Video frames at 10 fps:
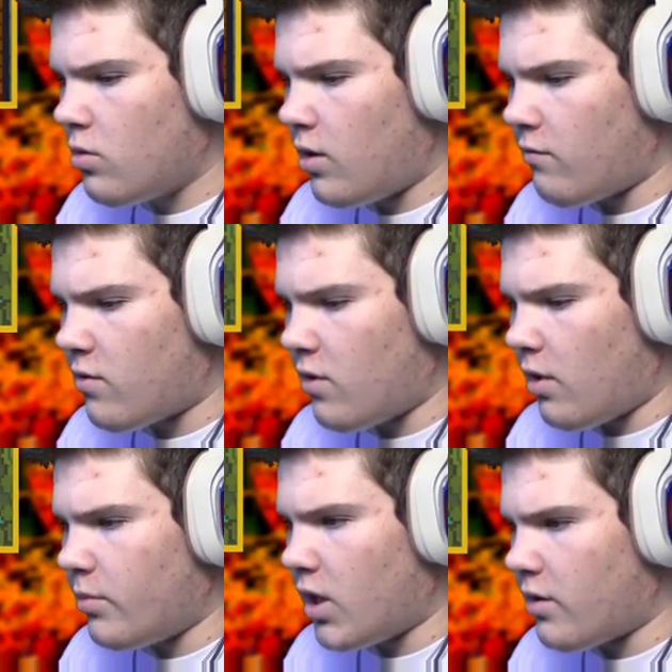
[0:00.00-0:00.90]

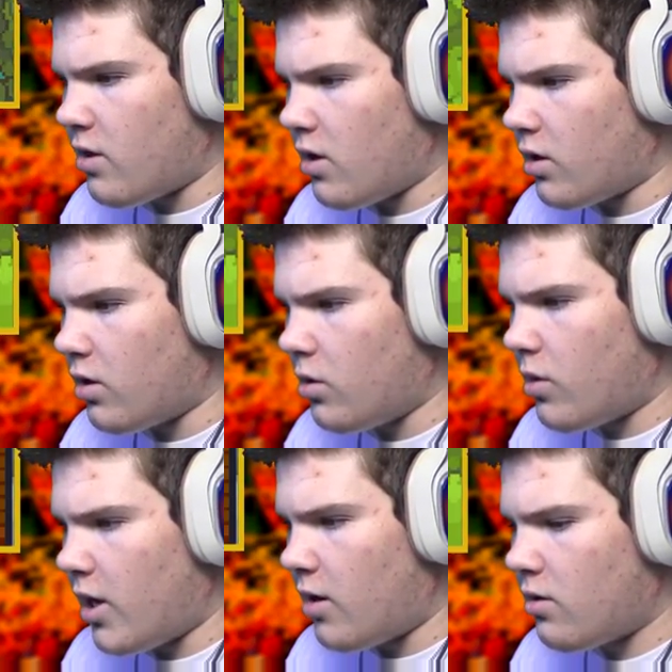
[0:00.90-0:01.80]
I'm not a talker.
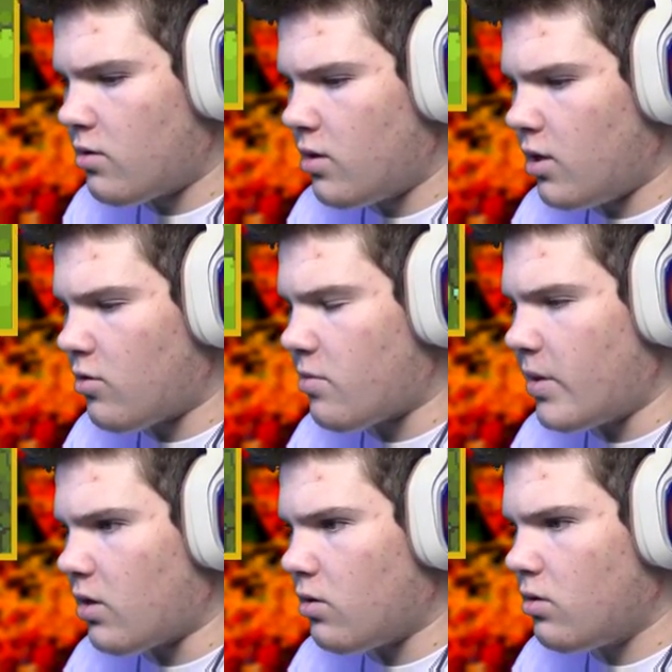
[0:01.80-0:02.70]
Okay. Hello,
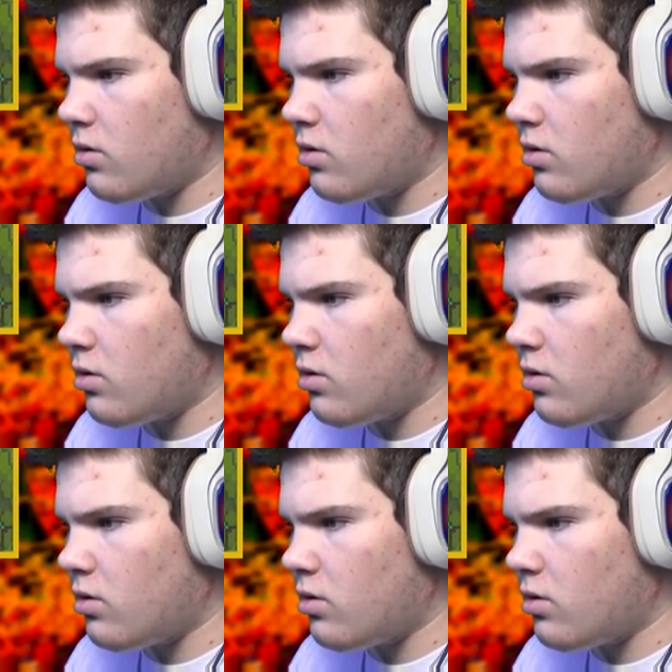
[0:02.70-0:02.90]
Smeargle.